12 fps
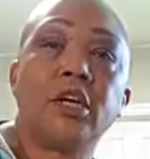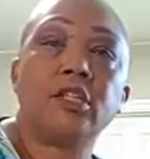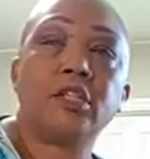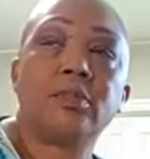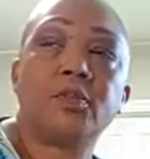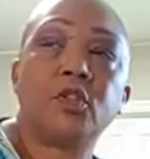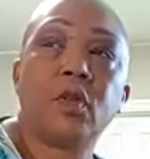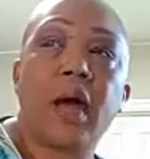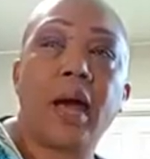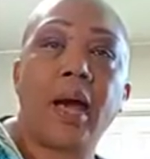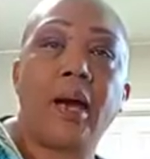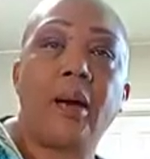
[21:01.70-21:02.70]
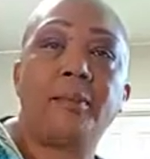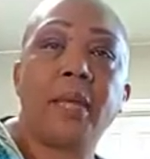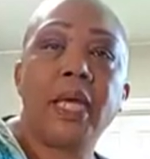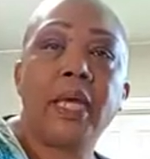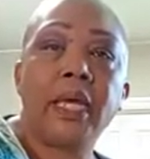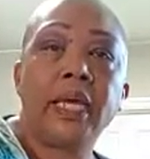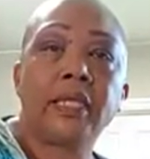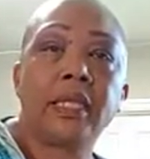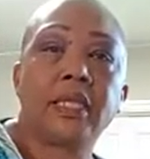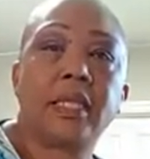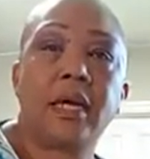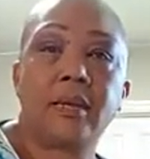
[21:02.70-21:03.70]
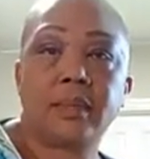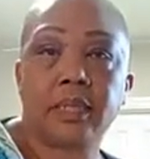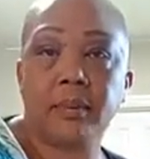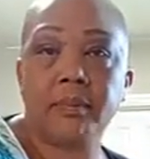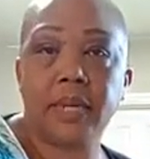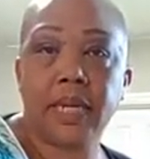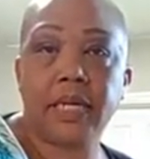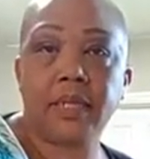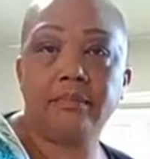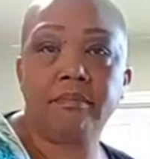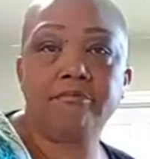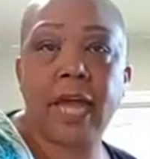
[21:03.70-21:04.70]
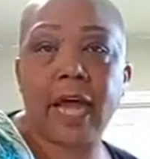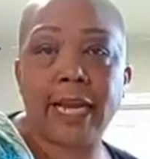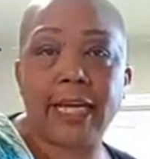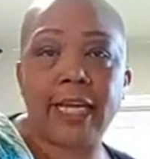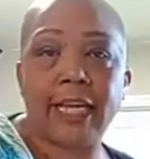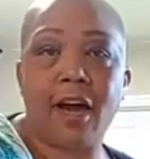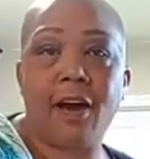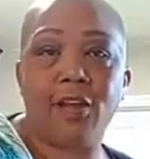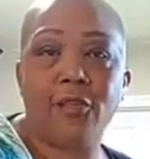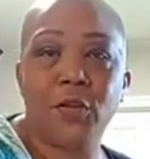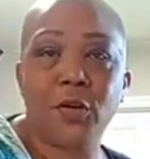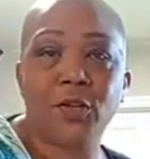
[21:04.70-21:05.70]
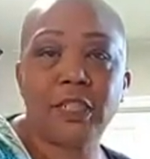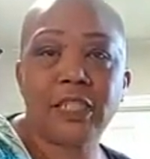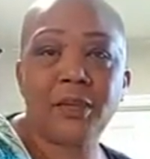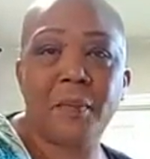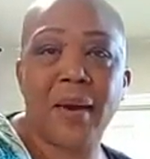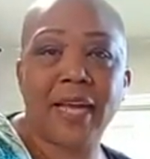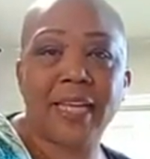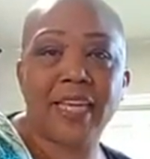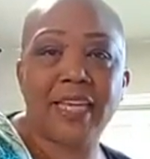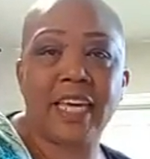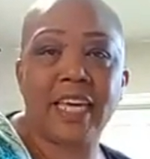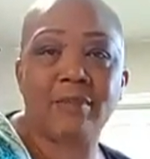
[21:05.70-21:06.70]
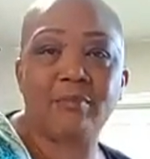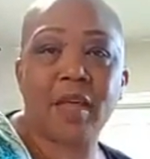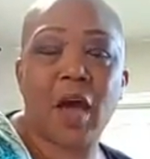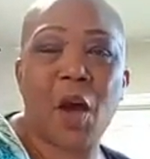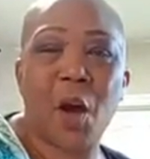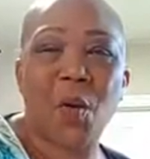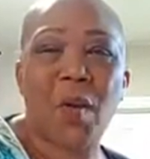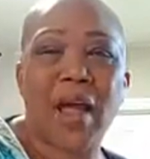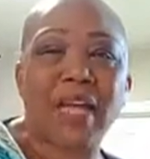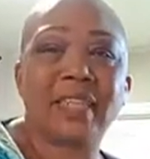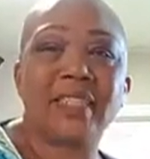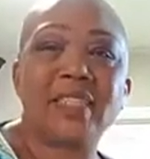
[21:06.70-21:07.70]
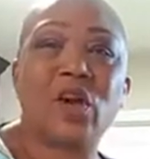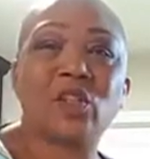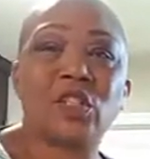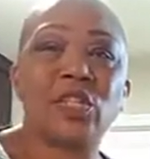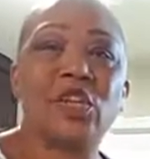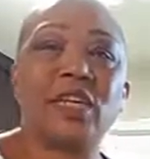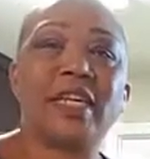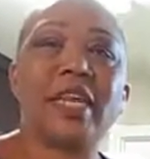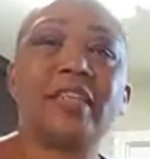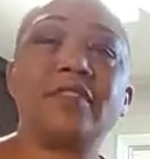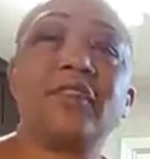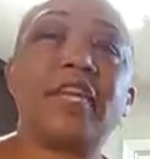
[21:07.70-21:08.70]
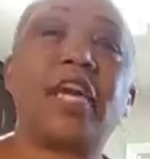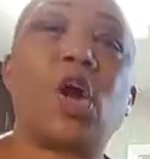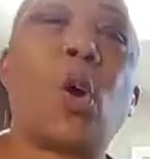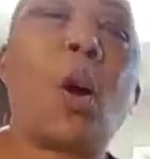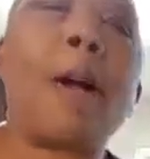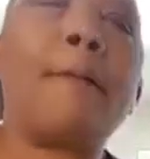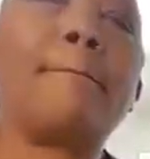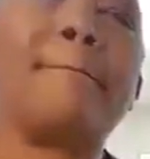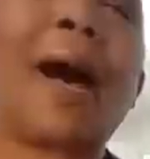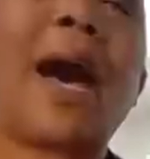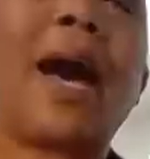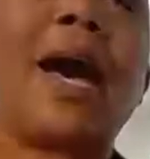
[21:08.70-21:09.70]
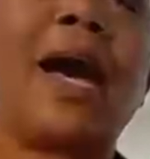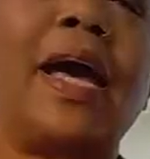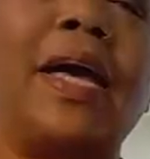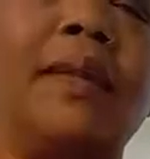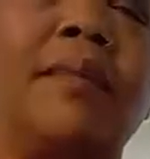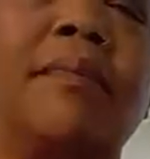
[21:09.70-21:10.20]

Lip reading: subscribe, hit the thumbs up button. I need all the viewership I can get. All right. Talk to you in the next video. Bye.